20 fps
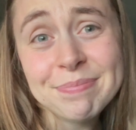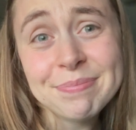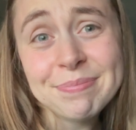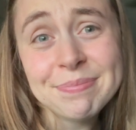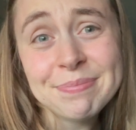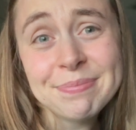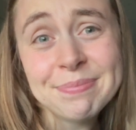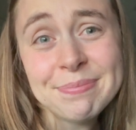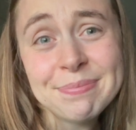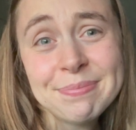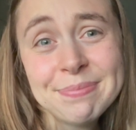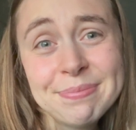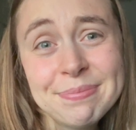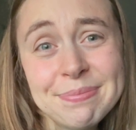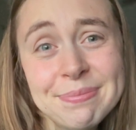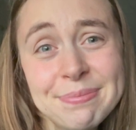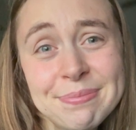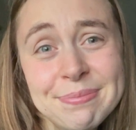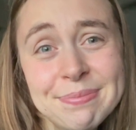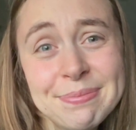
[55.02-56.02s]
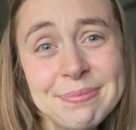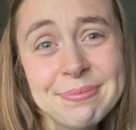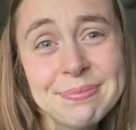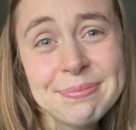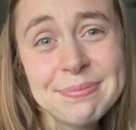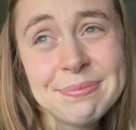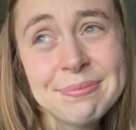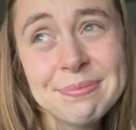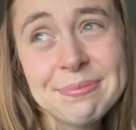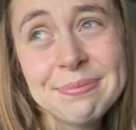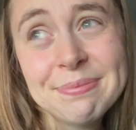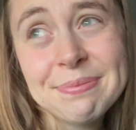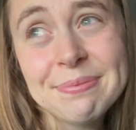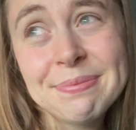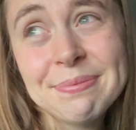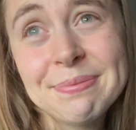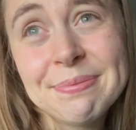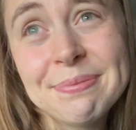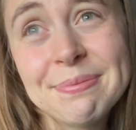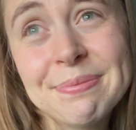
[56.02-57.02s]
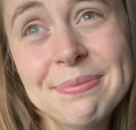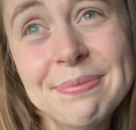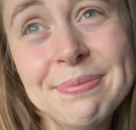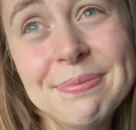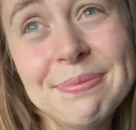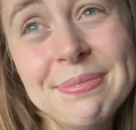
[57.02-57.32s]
(silence)